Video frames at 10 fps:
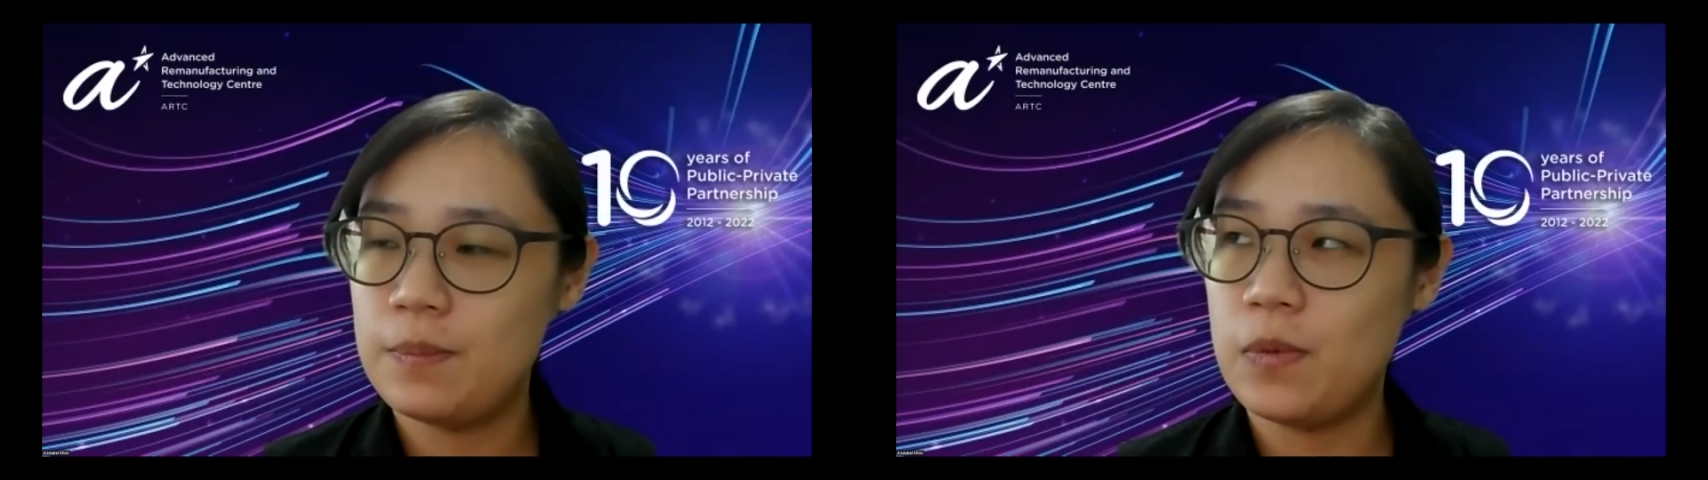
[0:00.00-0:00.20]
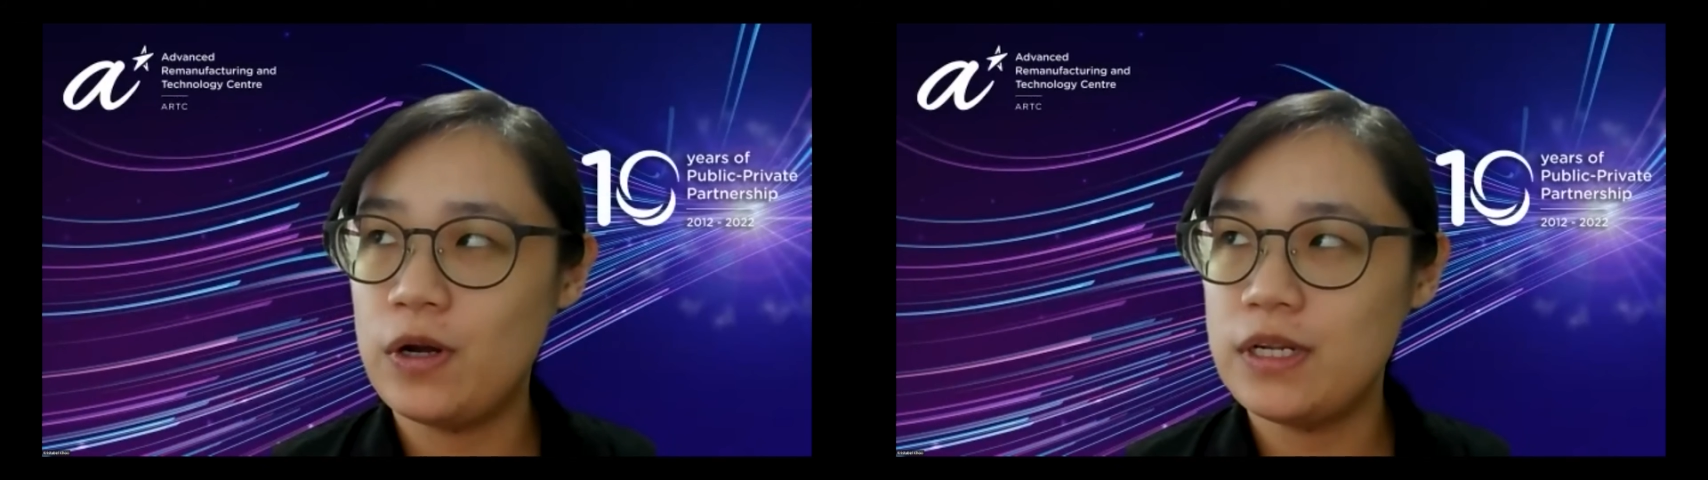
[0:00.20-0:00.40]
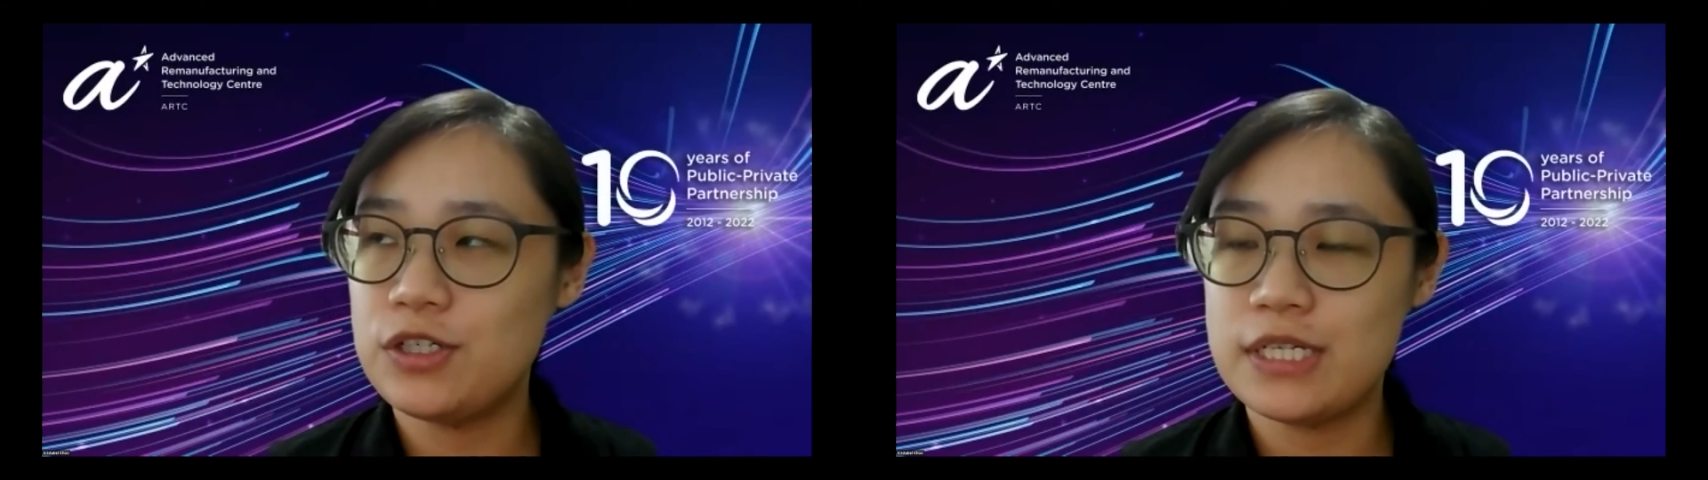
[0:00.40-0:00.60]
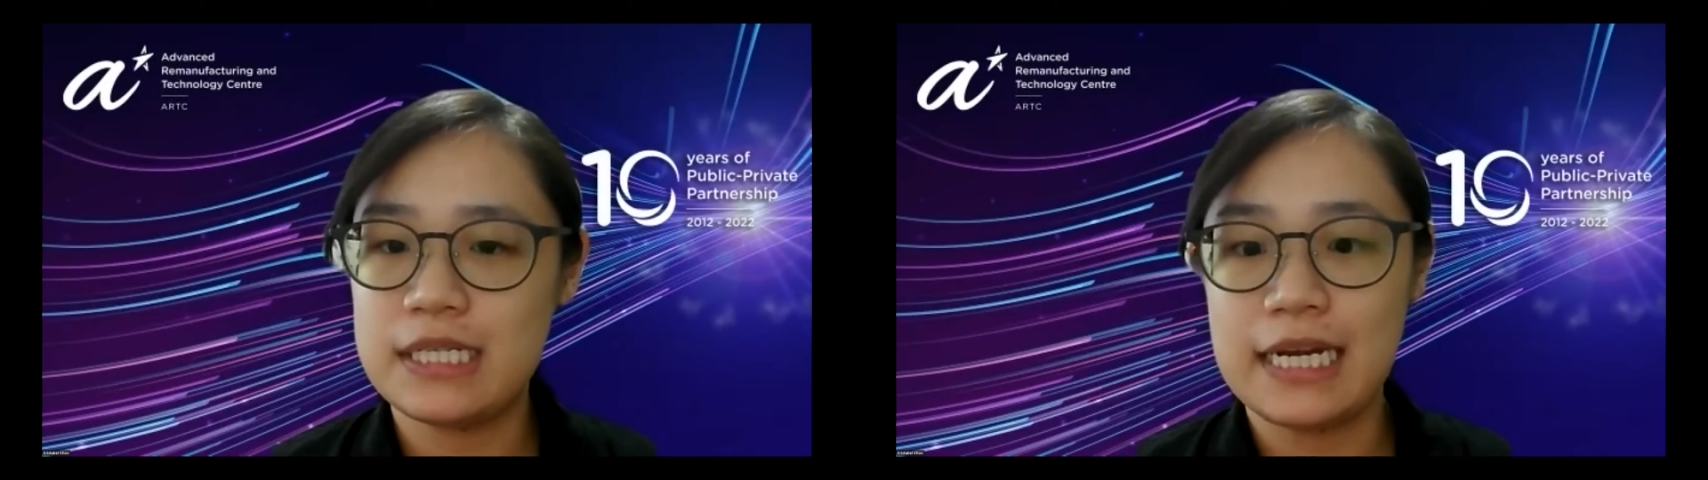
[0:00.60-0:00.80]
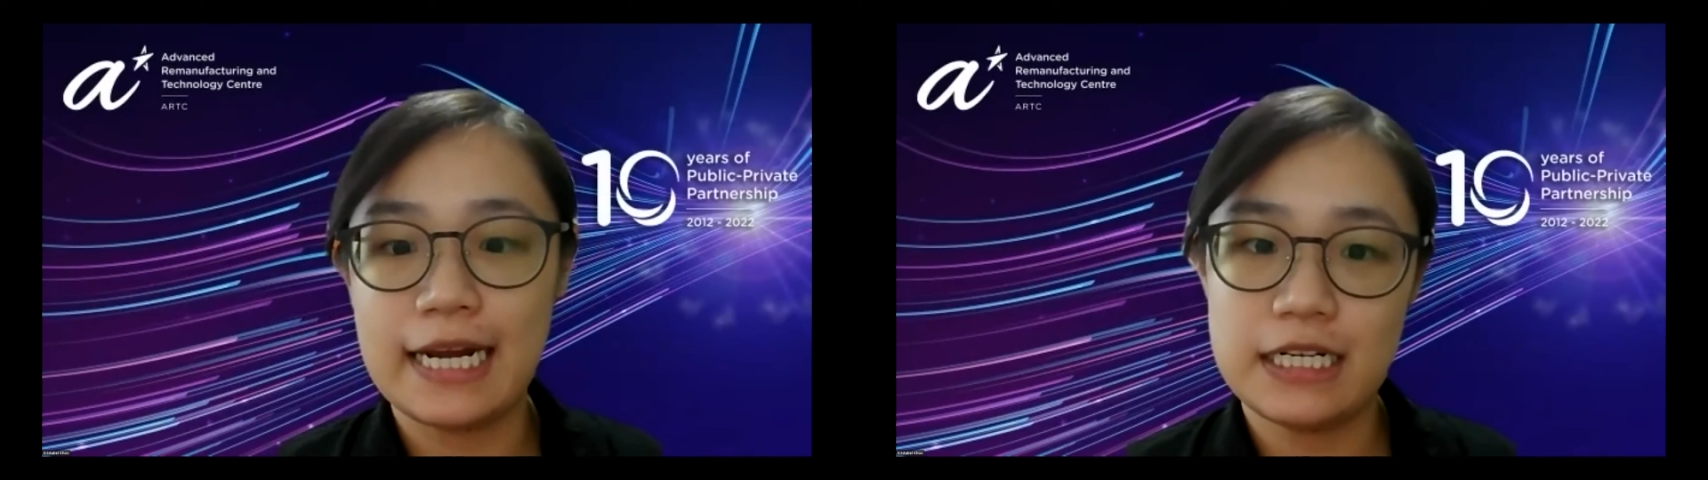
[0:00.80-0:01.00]
more
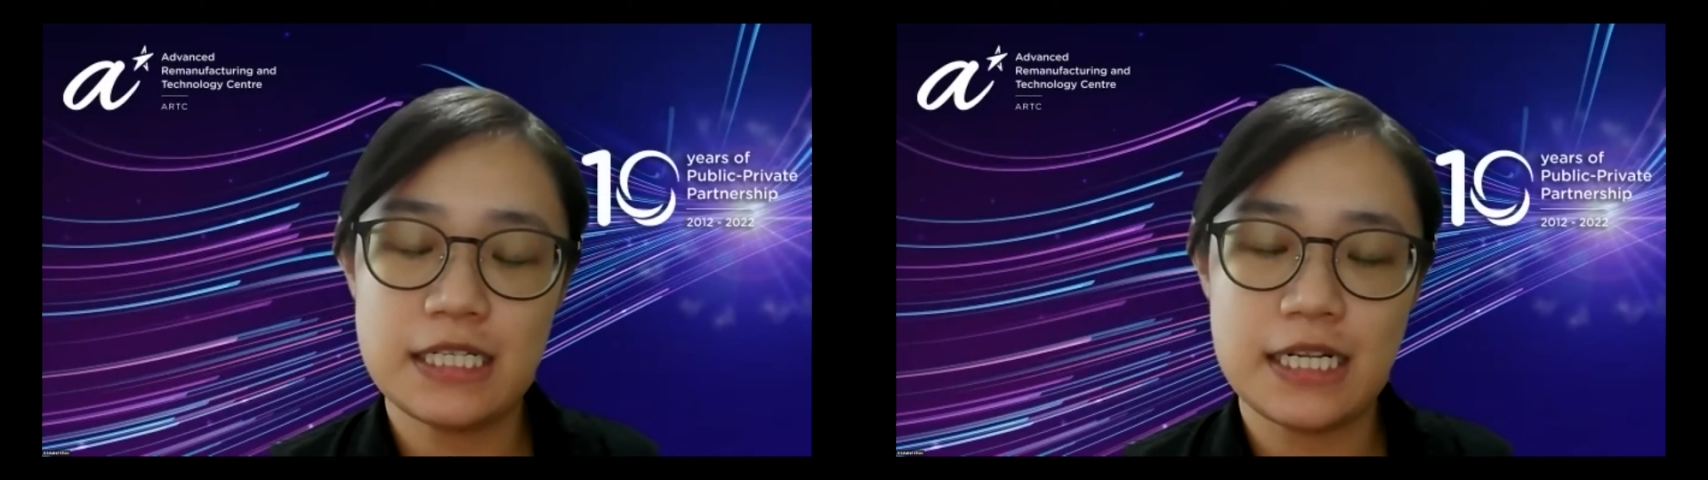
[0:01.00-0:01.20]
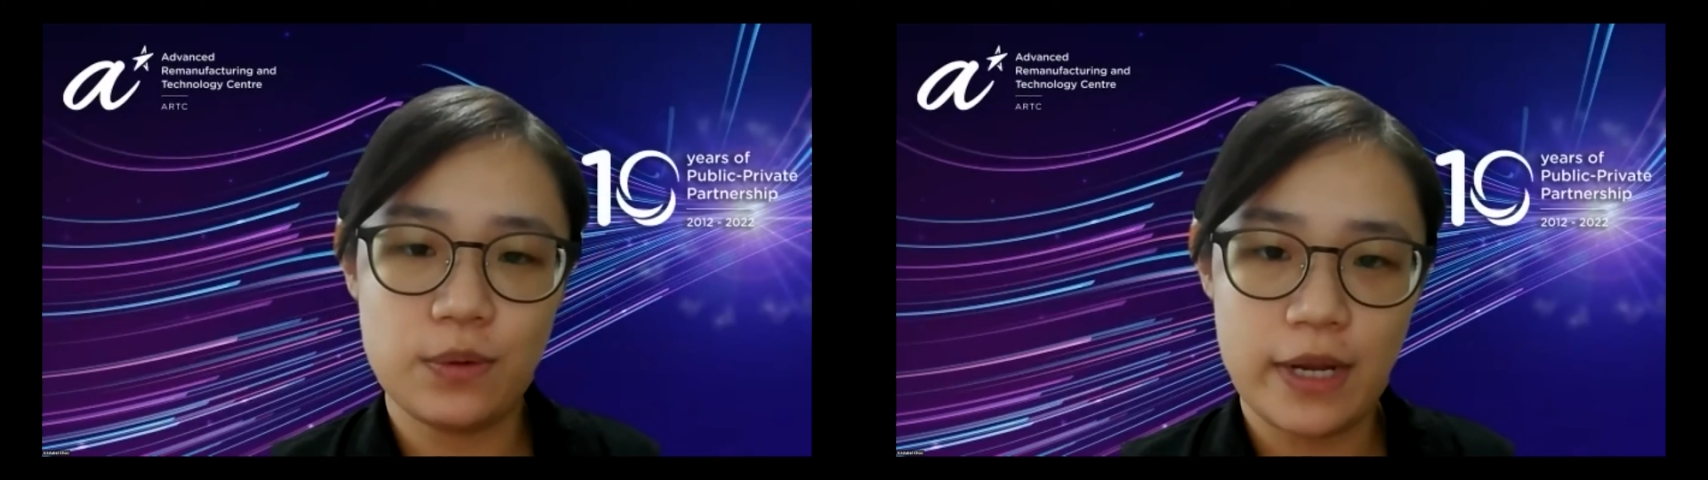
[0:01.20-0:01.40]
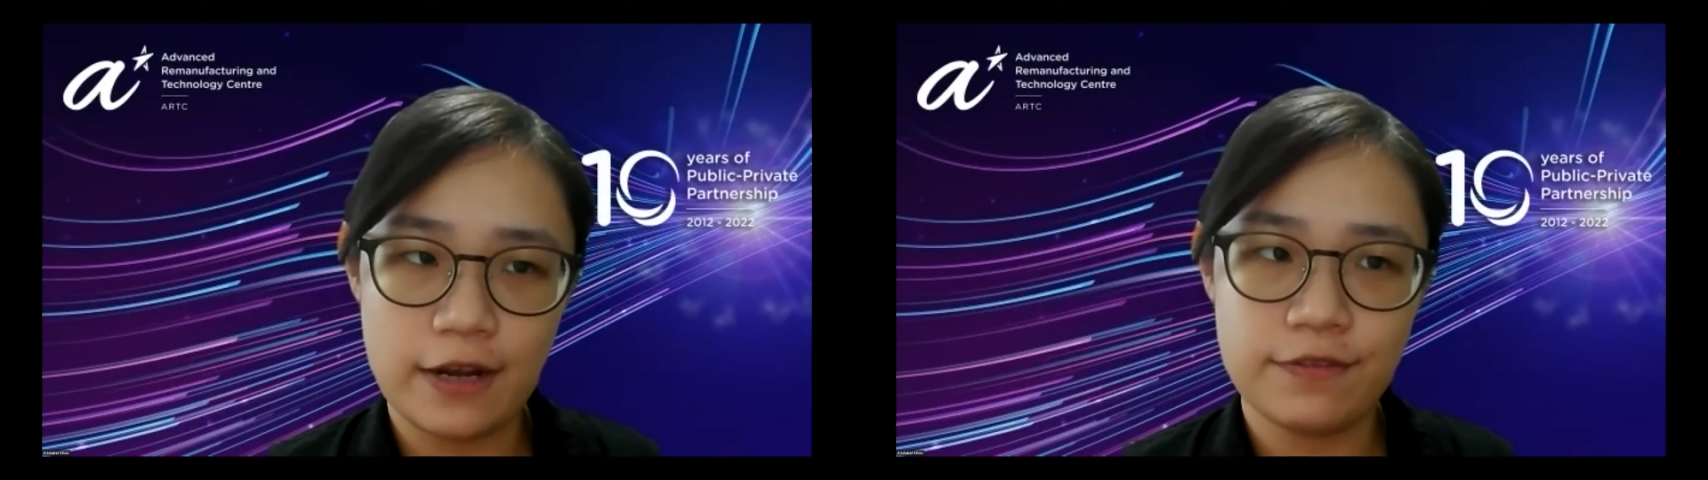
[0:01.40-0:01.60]
interesting ideas that you have,